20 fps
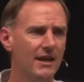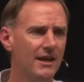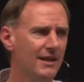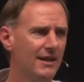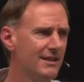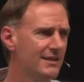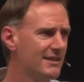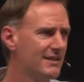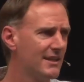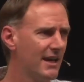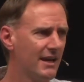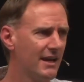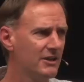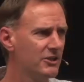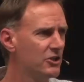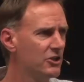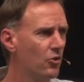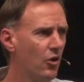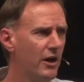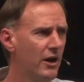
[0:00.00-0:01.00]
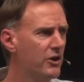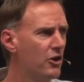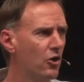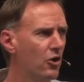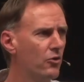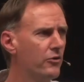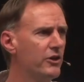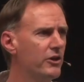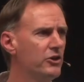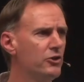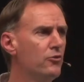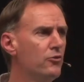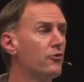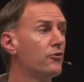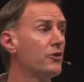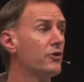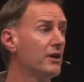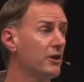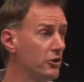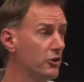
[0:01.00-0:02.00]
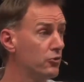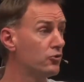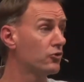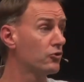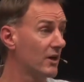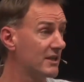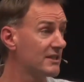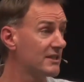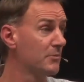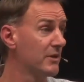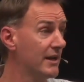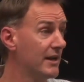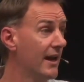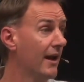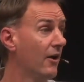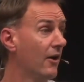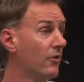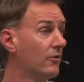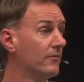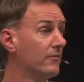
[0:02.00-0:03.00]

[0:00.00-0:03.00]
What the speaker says: He's saying to you, I know that you think you trust me now,